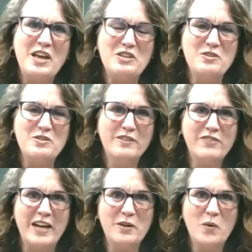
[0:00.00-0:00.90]
you can
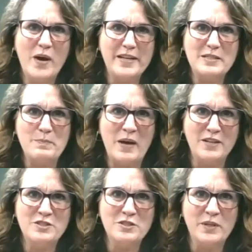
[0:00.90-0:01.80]
find a quiet spot
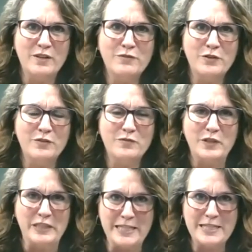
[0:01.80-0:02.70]
to do it if you're
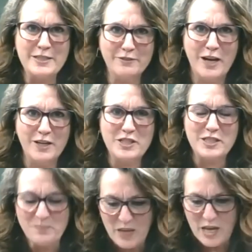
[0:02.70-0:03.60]
feeling self-conscious.